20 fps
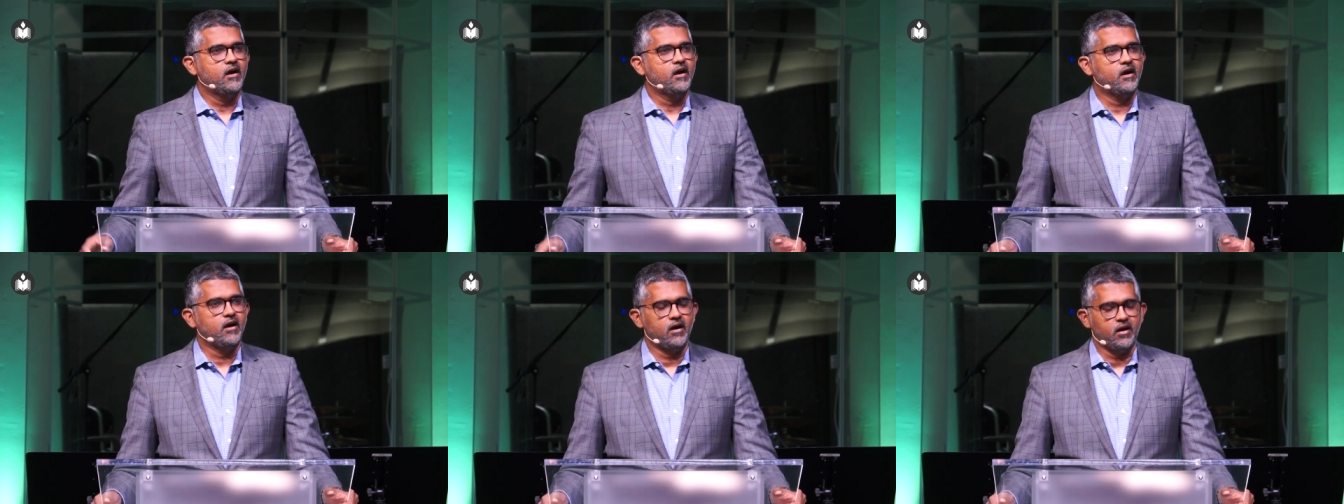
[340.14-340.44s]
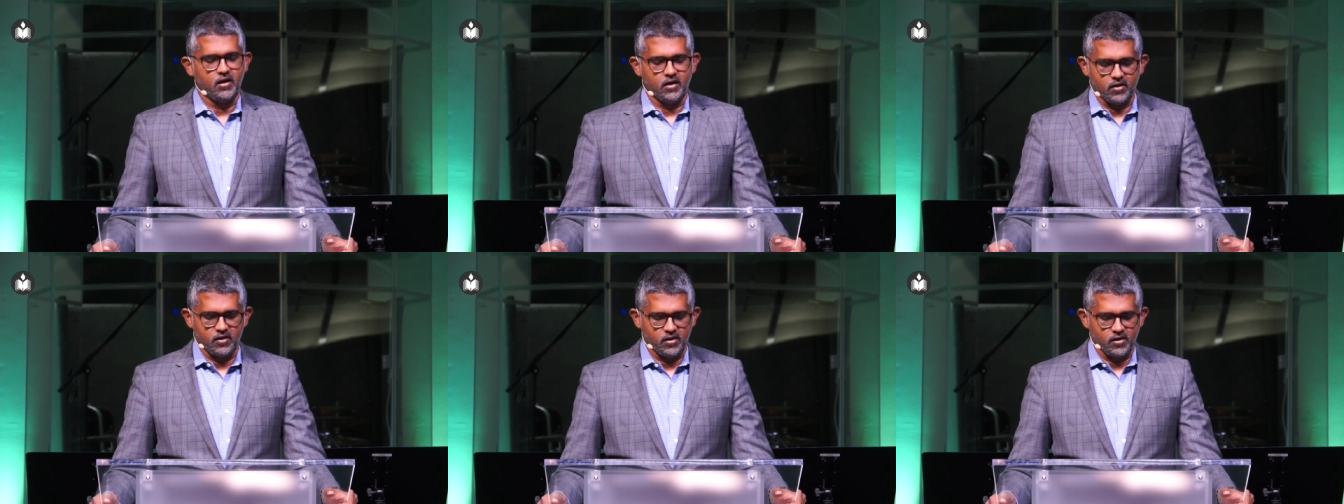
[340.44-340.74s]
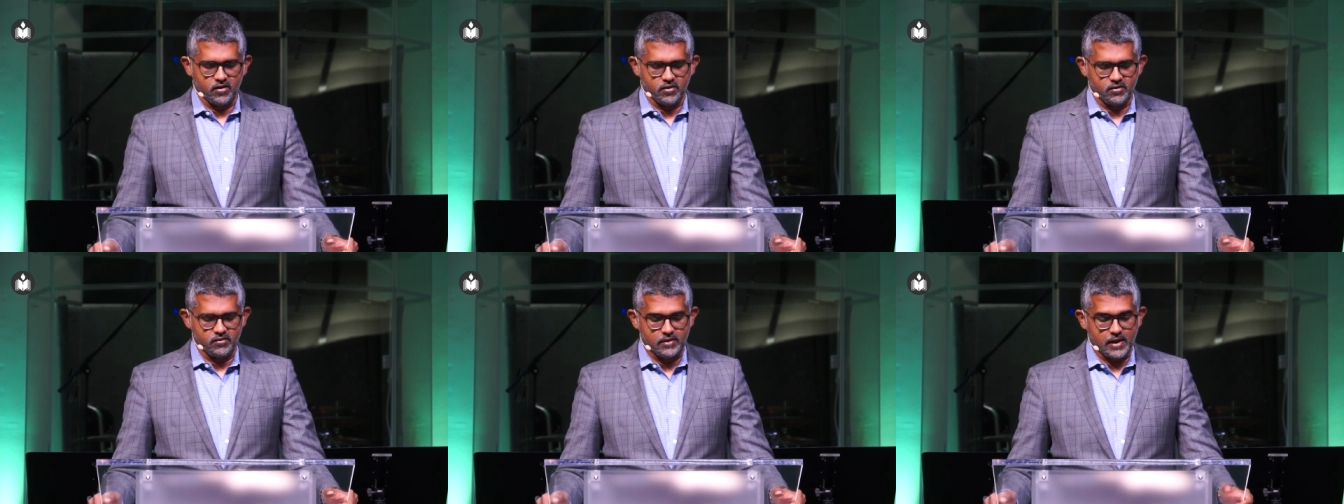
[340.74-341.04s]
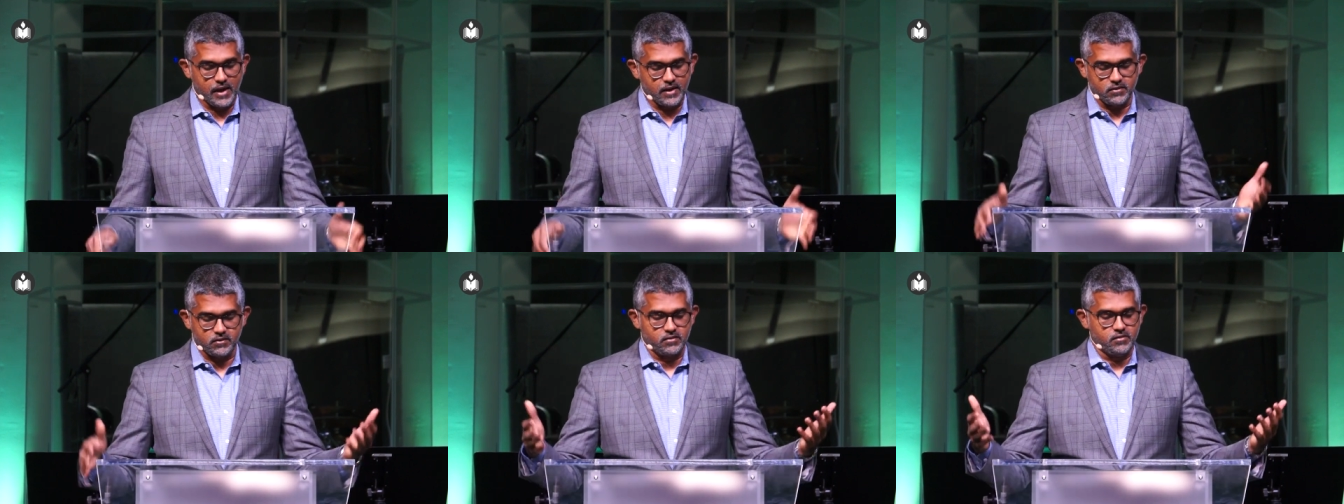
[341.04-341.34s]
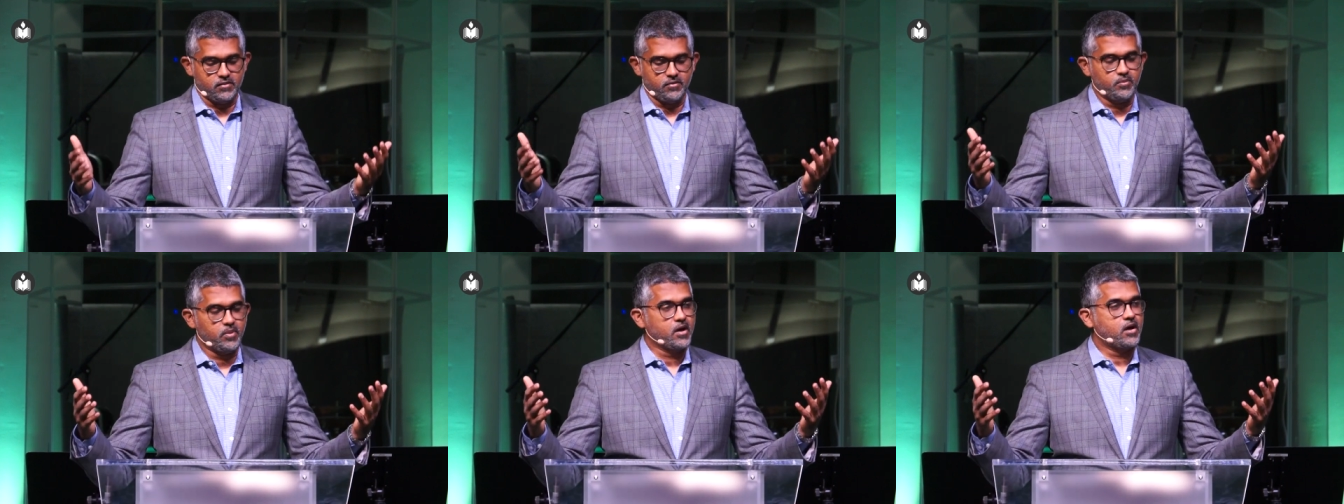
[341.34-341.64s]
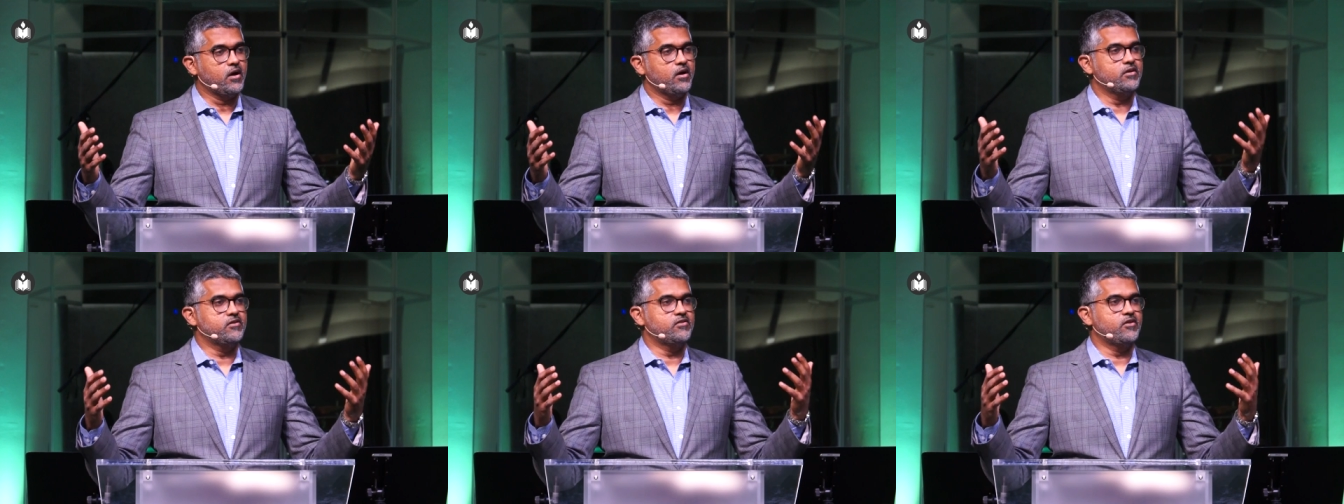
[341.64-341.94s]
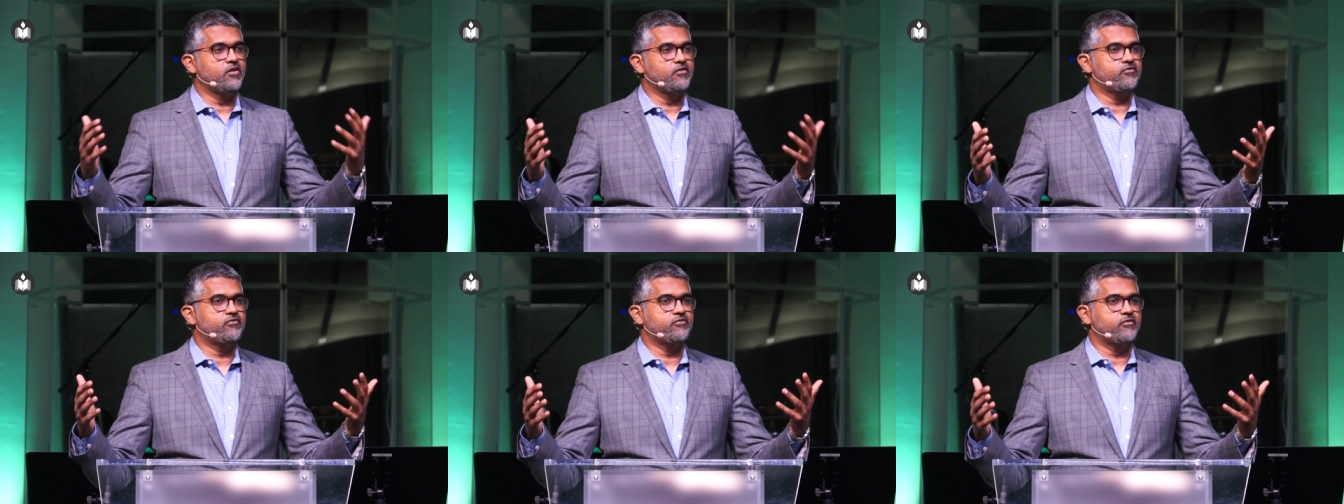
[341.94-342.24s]
Uh, uh, death because
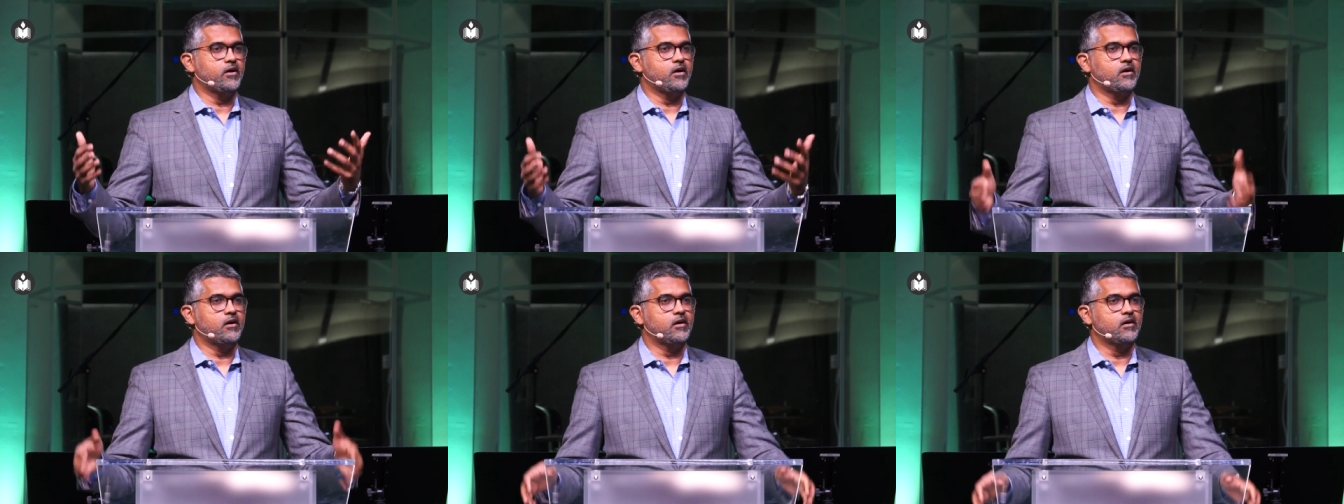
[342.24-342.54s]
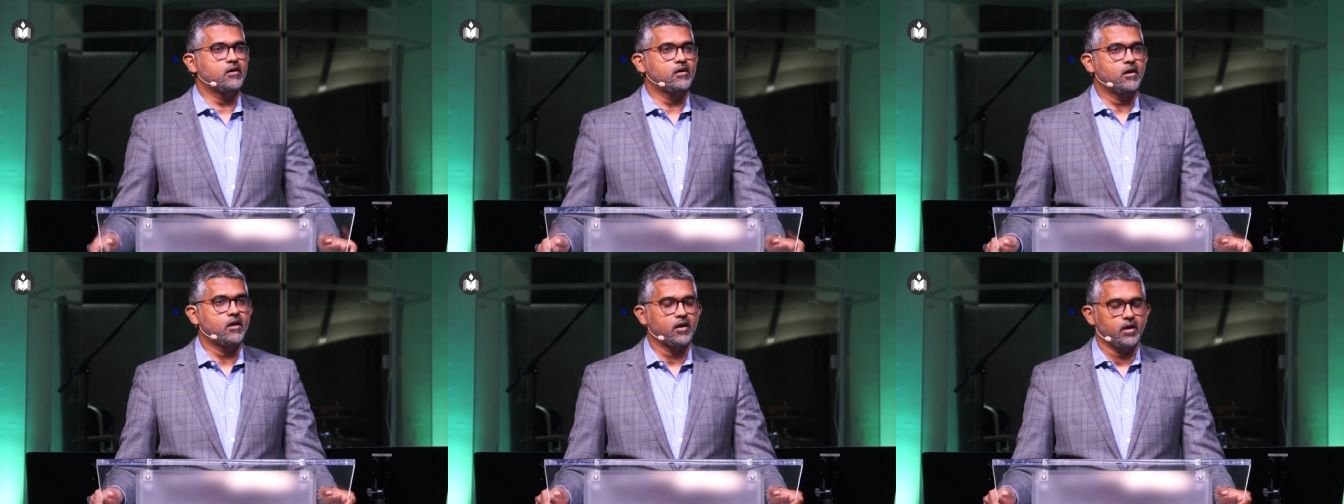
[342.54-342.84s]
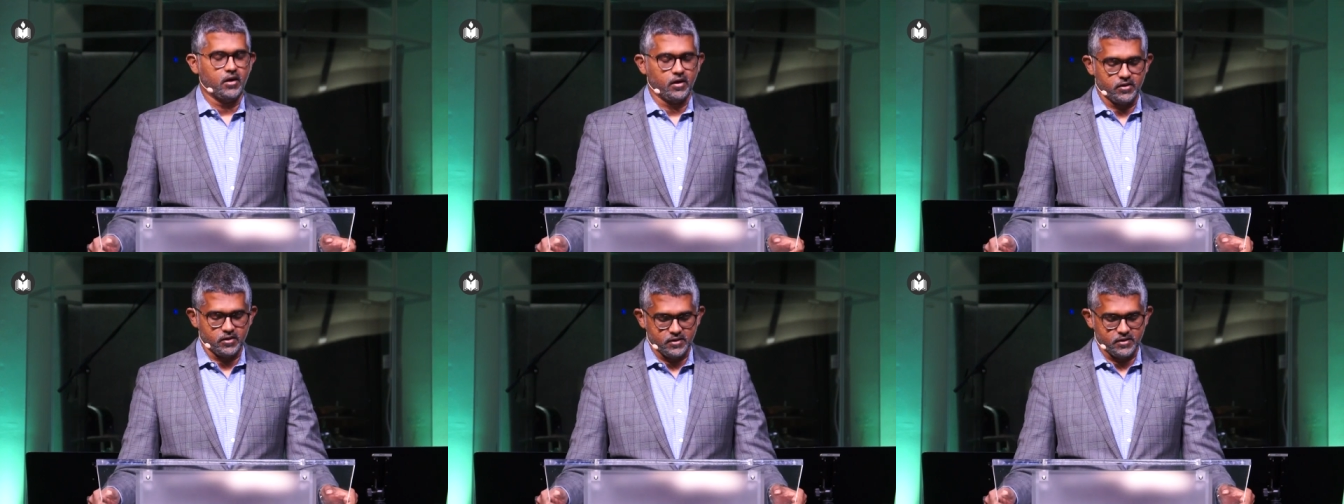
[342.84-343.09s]
of uh,